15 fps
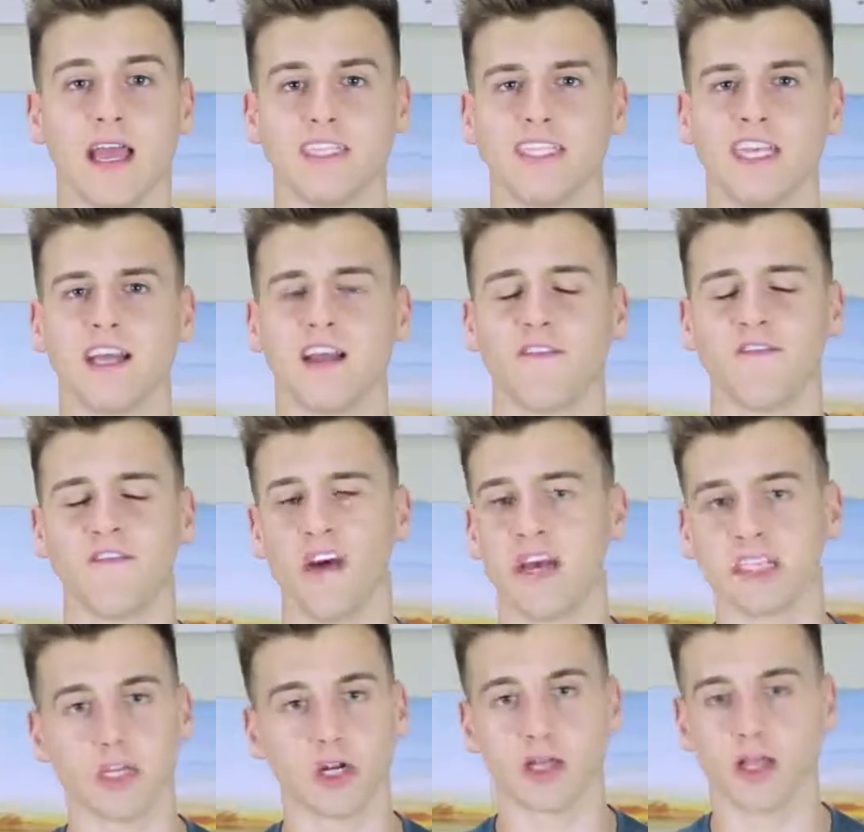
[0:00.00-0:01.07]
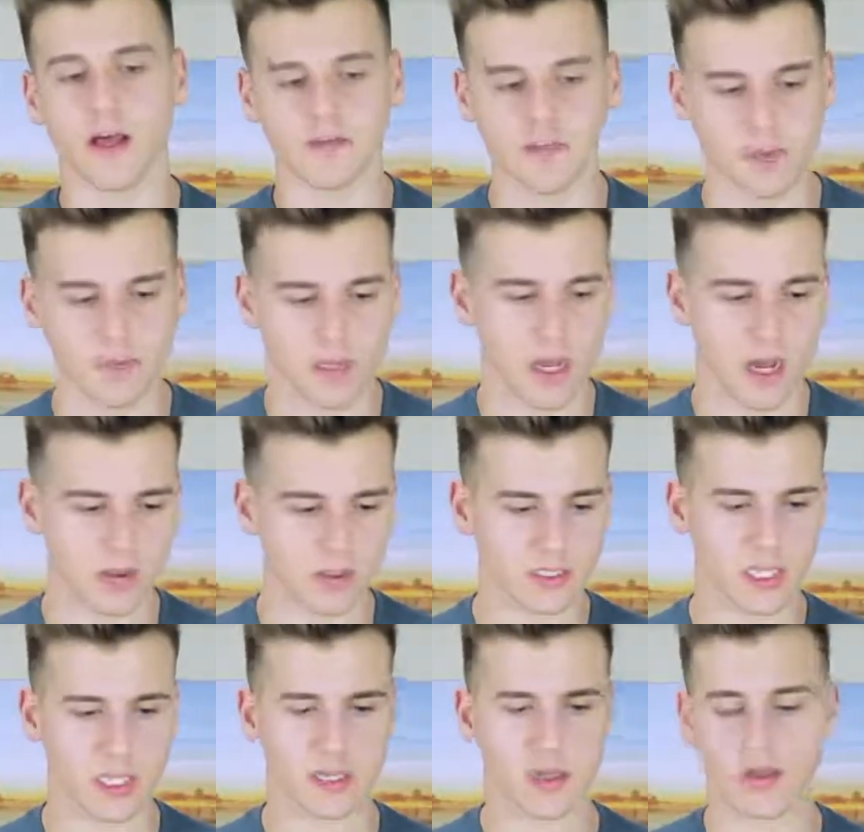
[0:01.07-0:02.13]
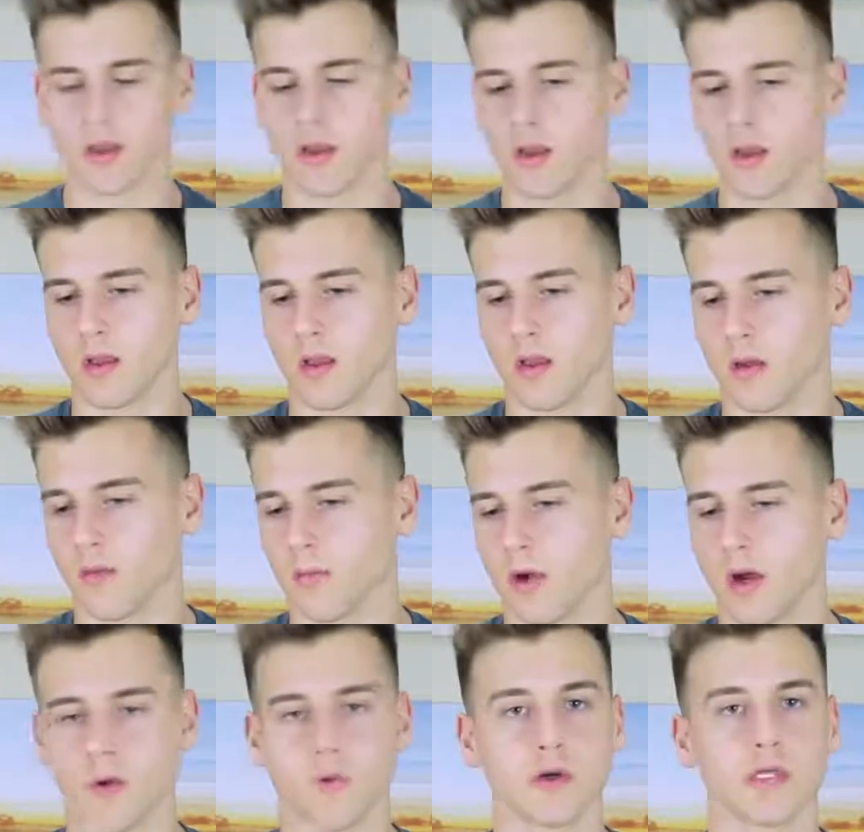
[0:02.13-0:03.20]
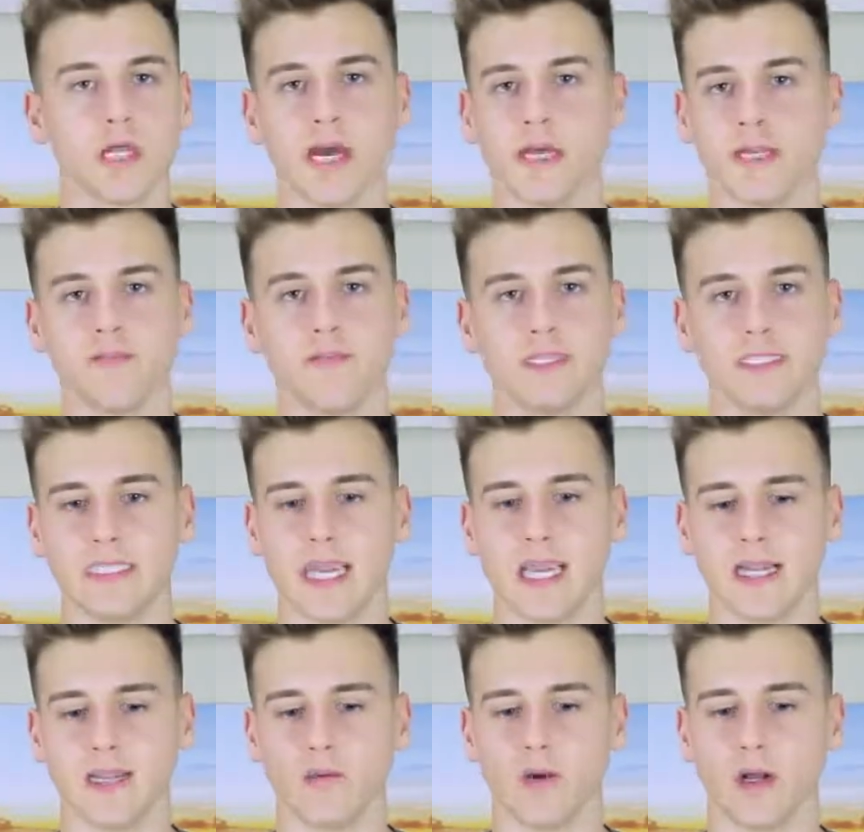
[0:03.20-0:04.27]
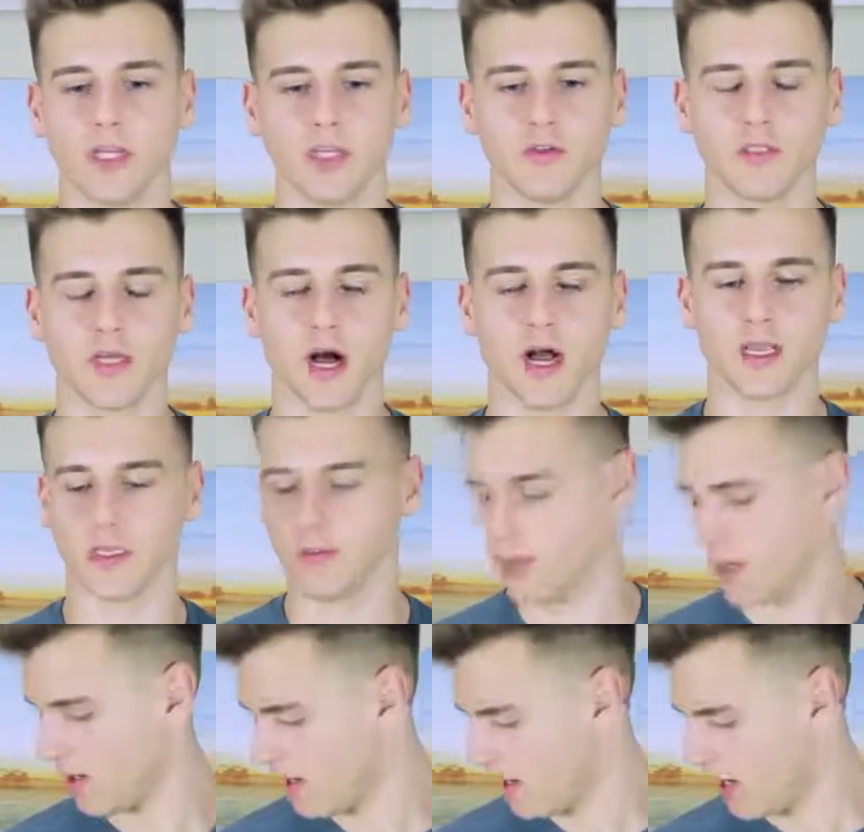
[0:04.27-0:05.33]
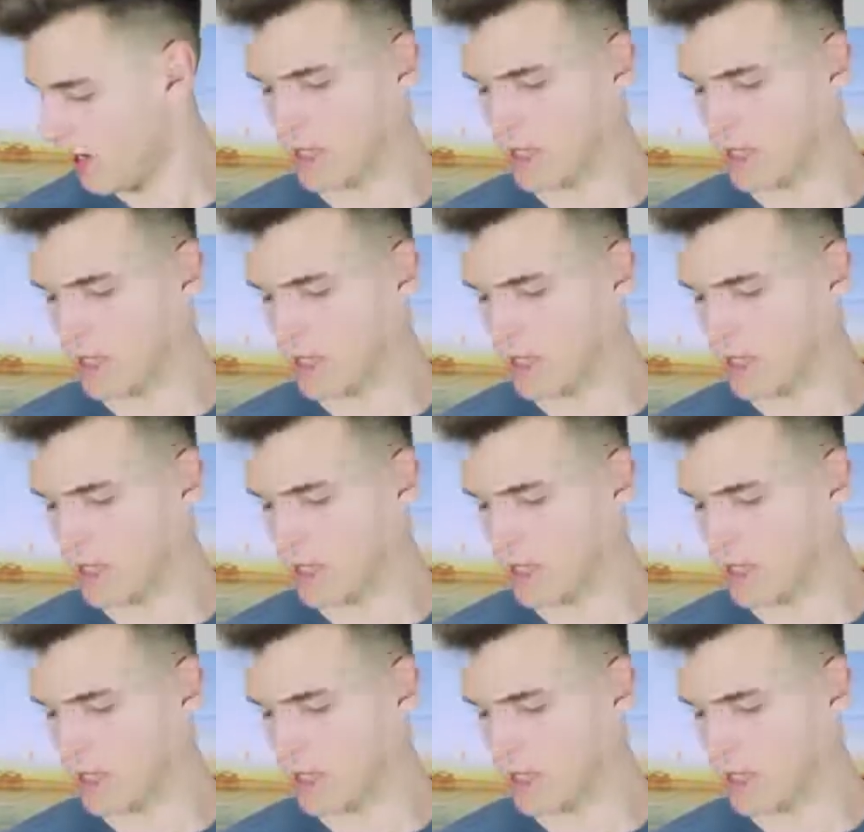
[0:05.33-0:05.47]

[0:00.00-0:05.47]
And she confessed her love to me. I was like, bro, we're not even dating. What are you talking about?